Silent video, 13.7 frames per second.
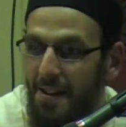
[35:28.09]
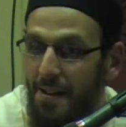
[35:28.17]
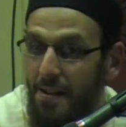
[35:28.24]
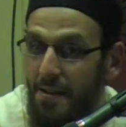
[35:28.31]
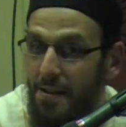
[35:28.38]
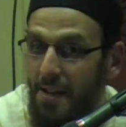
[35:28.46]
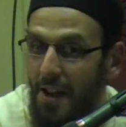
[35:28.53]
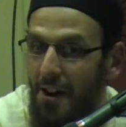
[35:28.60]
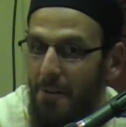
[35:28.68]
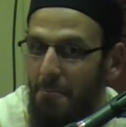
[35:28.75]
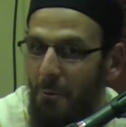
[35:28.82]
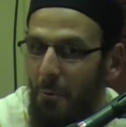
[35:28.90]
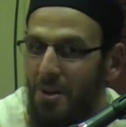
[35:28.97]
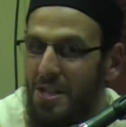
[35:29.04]
He's scared.
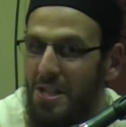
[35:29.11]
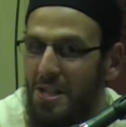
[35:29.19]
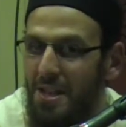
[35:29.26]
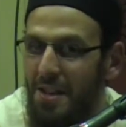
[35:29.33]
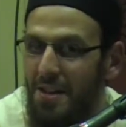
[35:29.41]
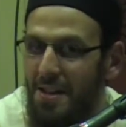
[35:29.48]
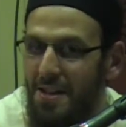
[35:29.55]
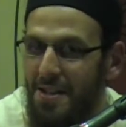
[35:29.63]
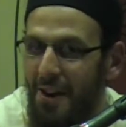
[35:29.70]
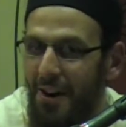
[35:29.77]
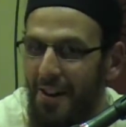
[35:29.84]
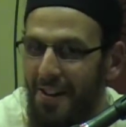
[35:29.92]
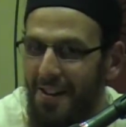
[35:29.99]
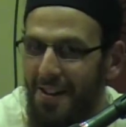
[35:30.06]
What's still in his
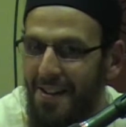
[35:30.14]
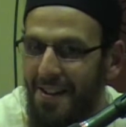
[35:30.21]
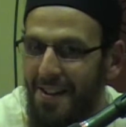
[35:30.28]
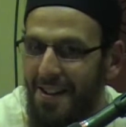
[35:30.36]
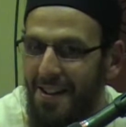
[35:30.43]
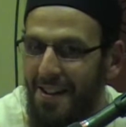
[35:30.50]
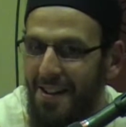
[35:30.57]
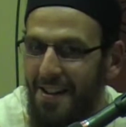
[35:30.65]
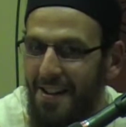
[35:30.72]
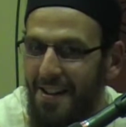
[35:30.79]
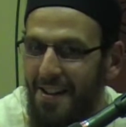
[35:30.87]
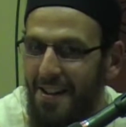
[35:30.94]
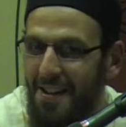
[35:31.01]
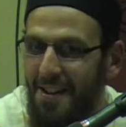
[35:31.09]
heart?
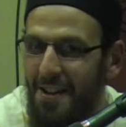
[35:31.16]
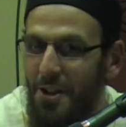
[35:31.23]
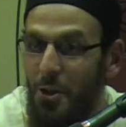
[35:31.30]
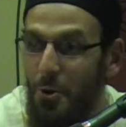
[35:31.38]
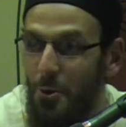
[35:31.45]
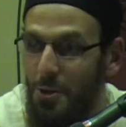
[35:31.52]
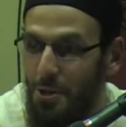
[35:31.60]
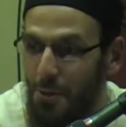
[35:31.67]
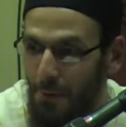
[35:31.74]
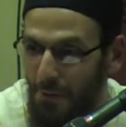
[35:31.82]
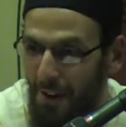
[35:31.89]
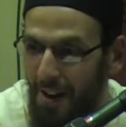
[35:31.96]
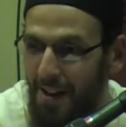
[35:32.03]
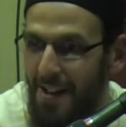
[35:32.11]
Yusuf
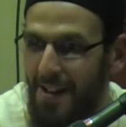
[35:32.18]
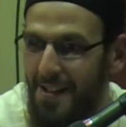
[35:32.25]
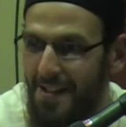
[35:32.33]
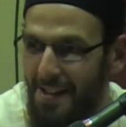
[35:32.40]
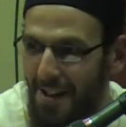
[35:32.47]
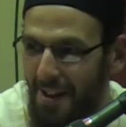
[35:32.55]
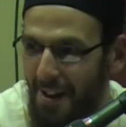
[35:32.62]
alayhi salam.